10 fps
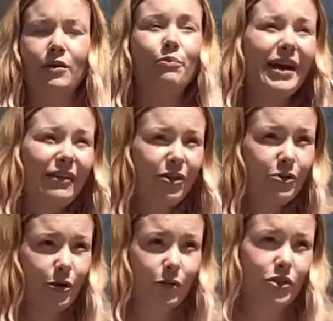But if you
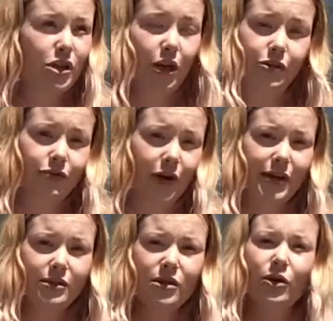don't want to close your
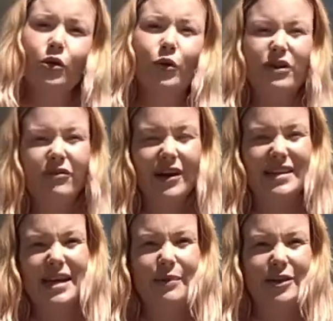eyes, or you find
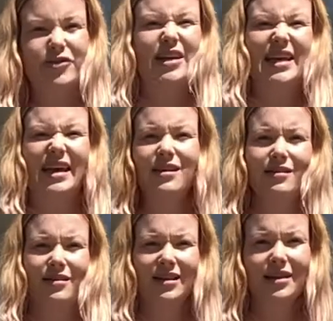it a bit tricky,
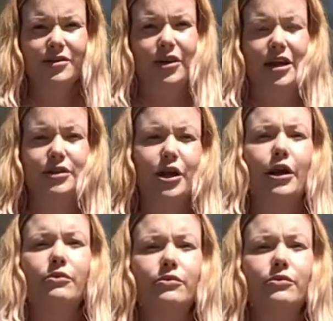that's okay too.